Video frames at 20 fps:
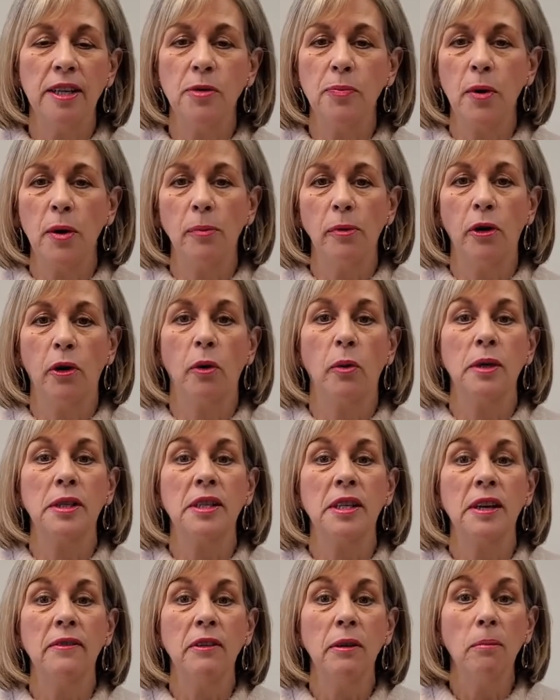People are
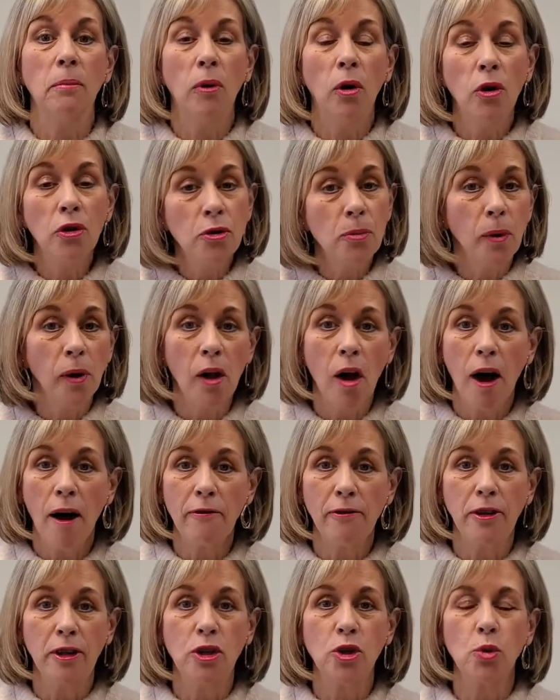receiving multiple
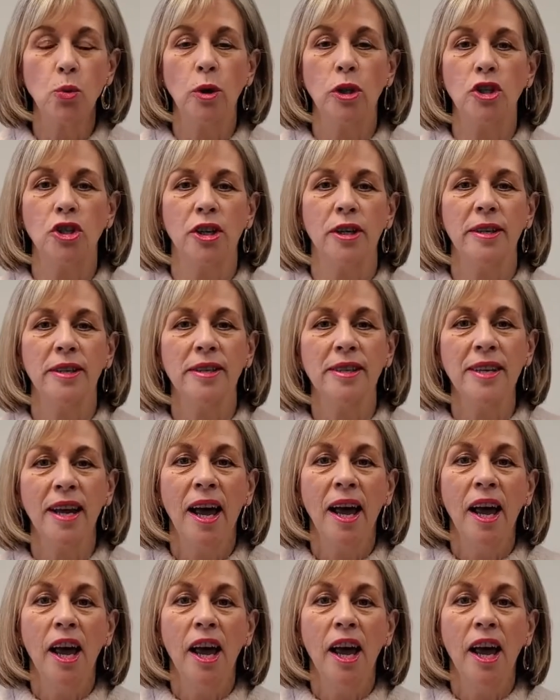offers, which is,